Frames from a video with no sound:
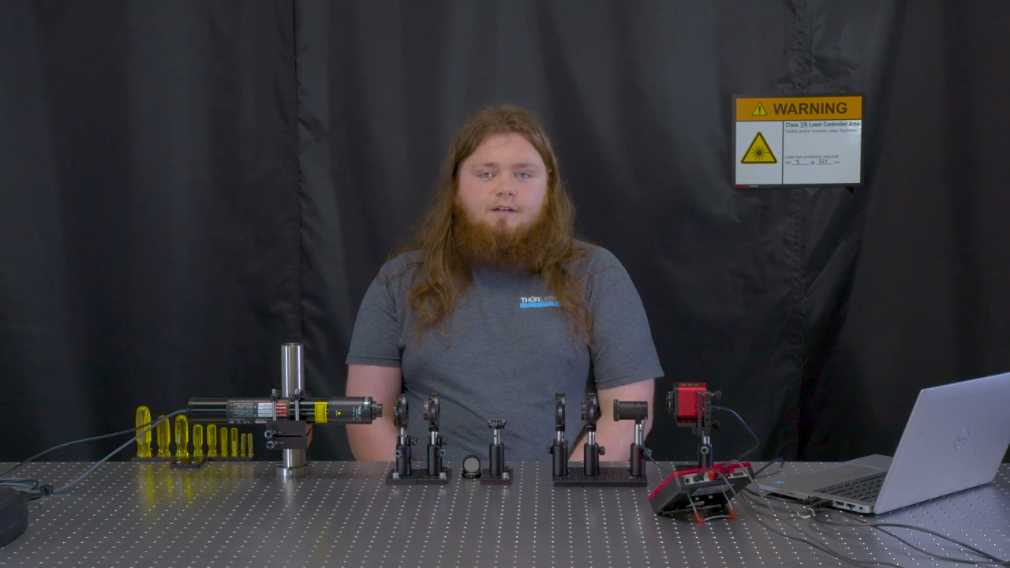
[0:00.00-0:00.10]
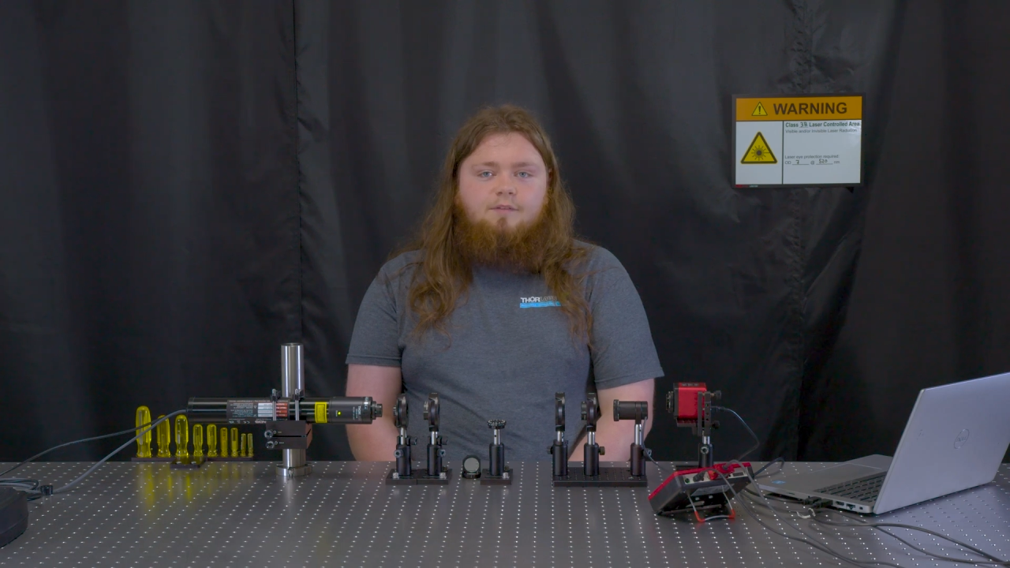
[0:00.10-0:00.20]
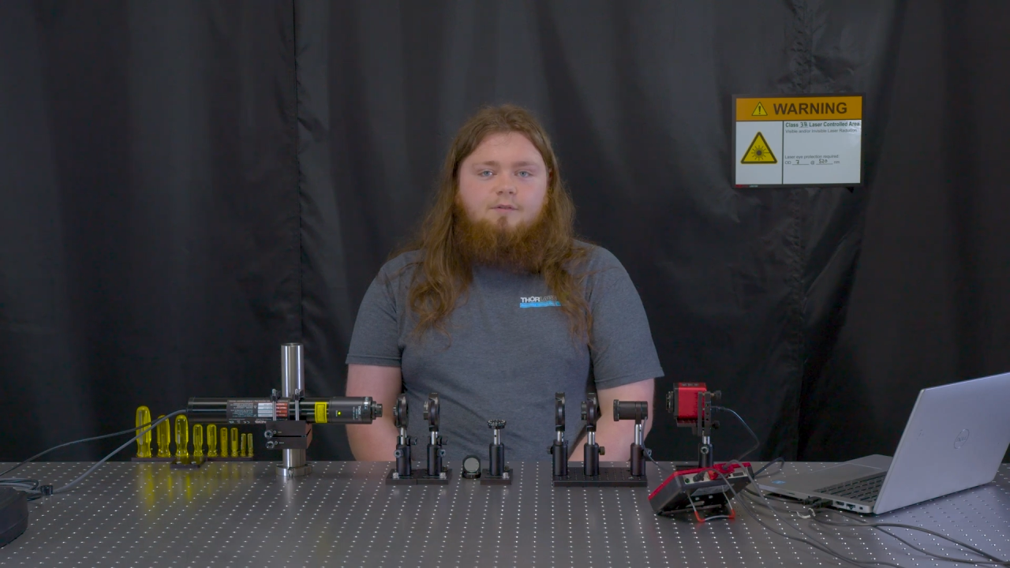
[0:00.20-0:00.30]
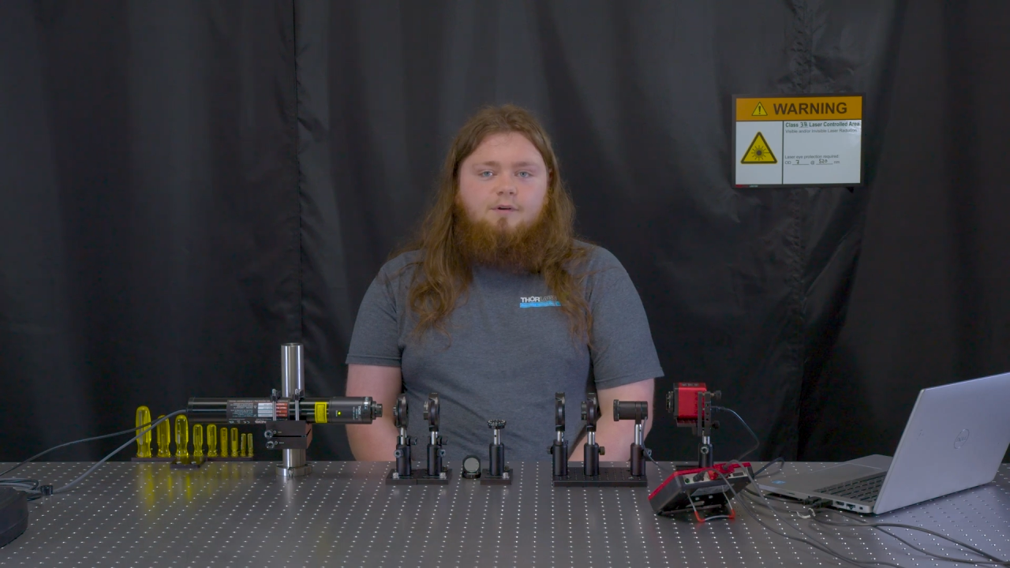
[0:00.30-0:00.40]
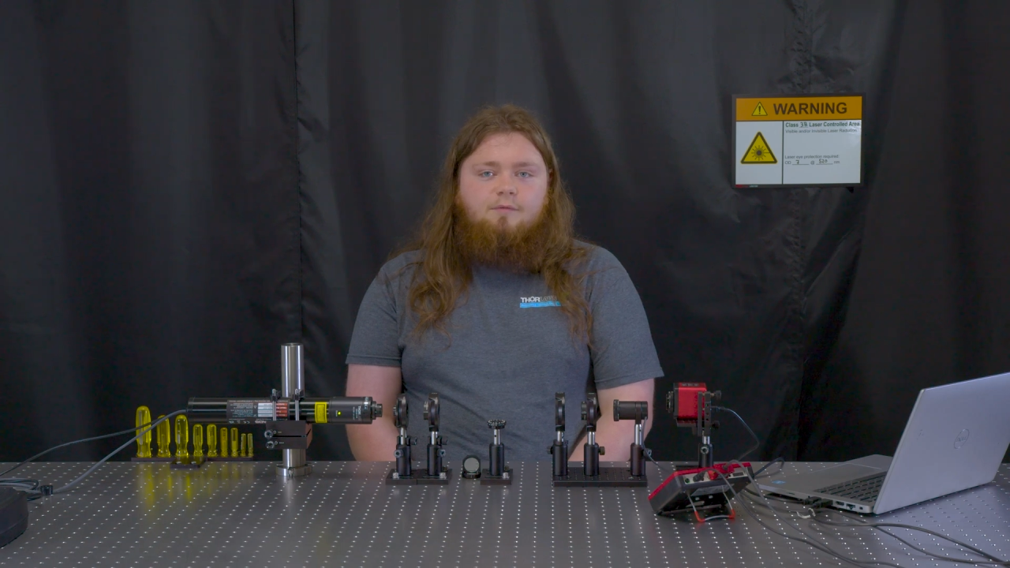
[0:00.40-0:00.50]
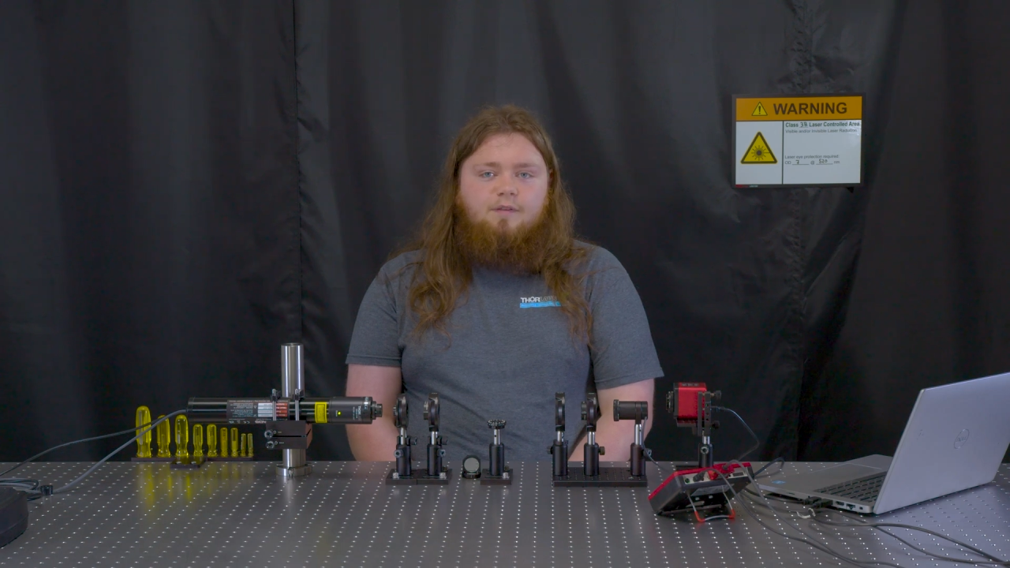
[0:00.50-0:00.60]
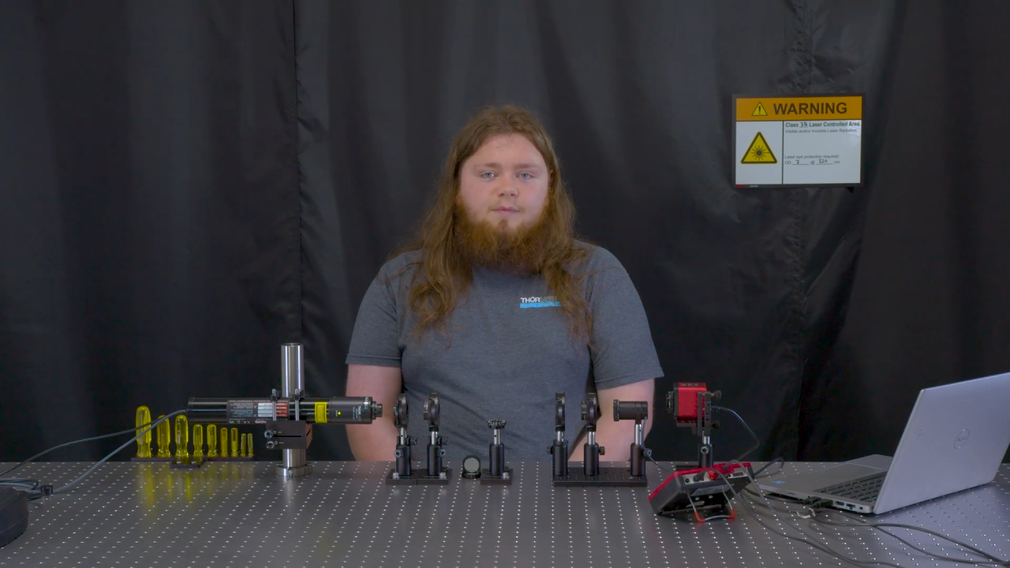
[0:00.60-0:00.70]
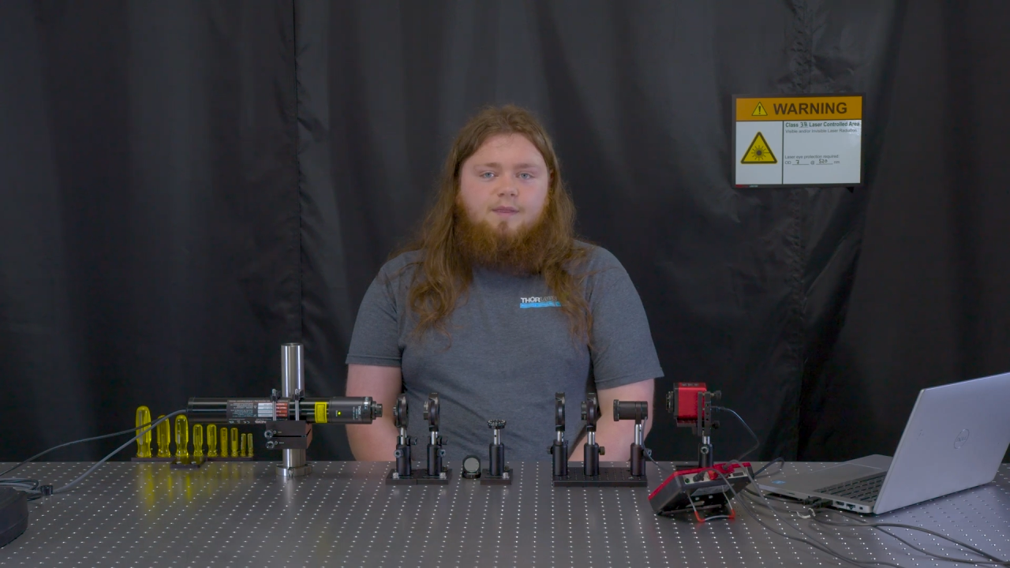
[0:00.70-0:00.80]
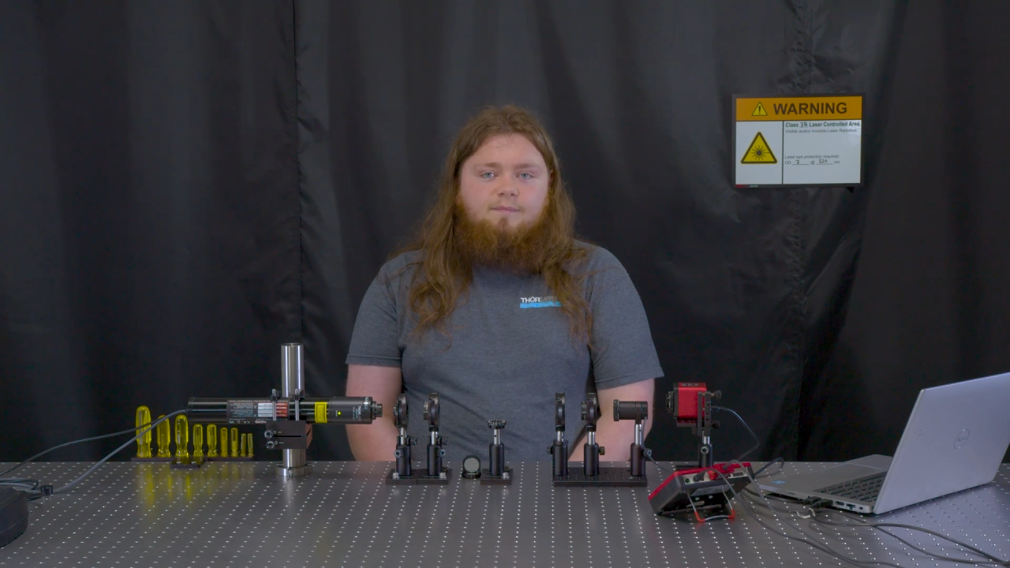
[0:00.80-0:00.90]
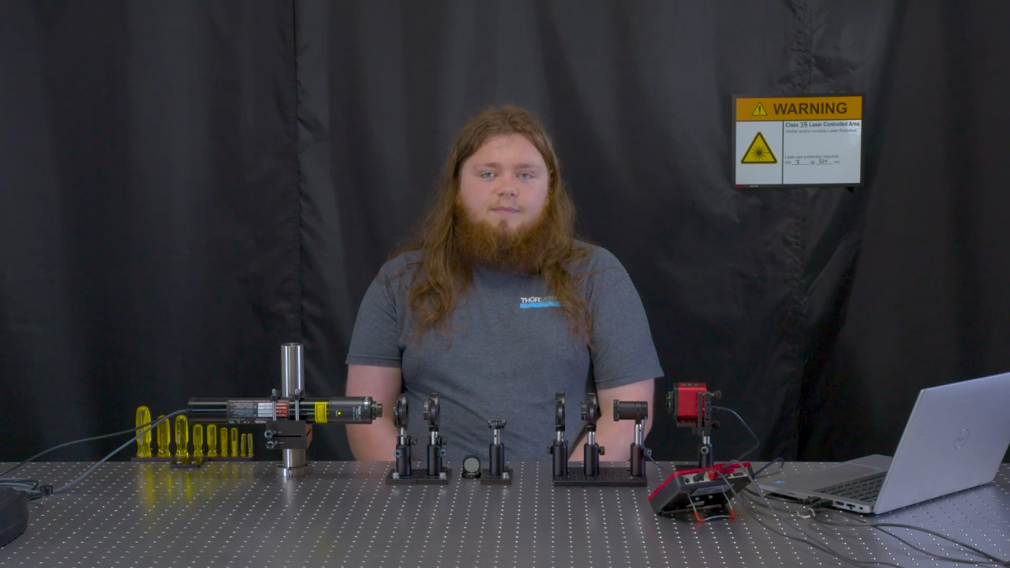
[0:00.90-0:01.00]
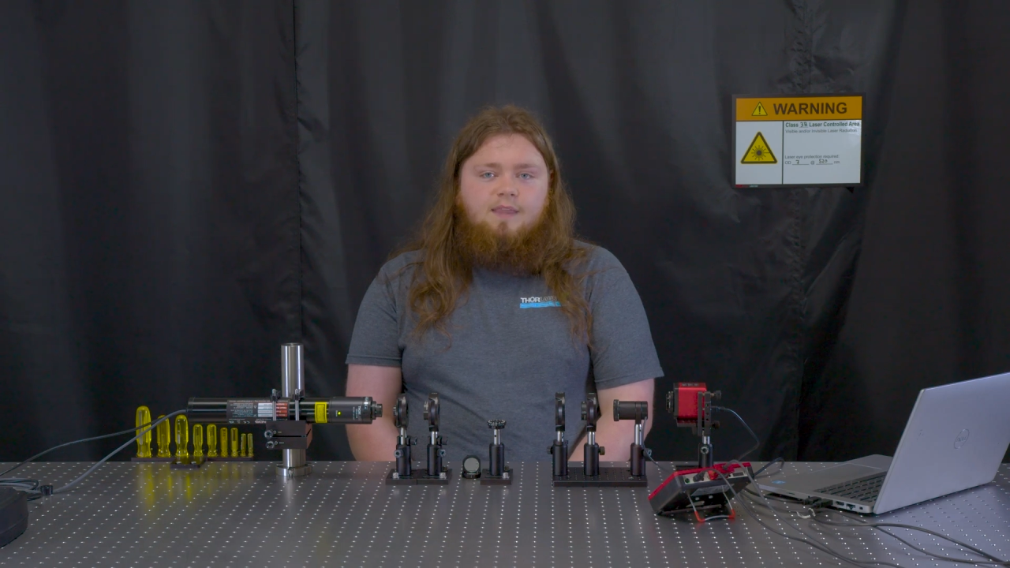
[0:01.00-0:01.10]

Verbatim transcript: of the quarter waveplate.